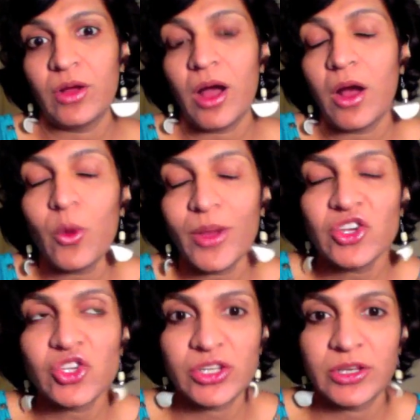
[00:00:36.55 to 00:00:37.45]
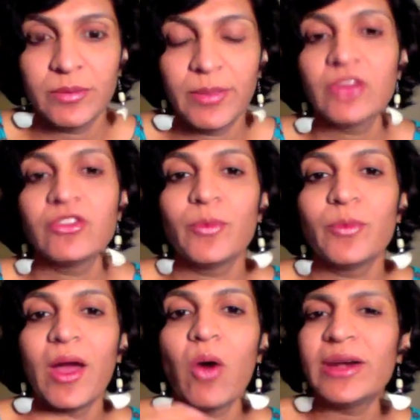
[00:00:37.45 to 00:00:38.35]
question because you may
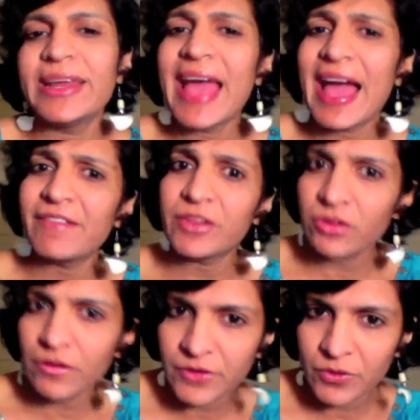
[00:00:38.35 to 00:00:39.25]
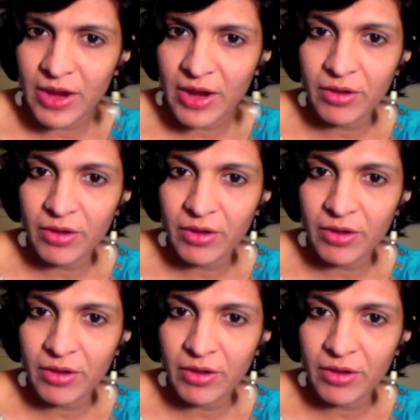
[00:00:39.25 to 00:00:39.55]
already have a software,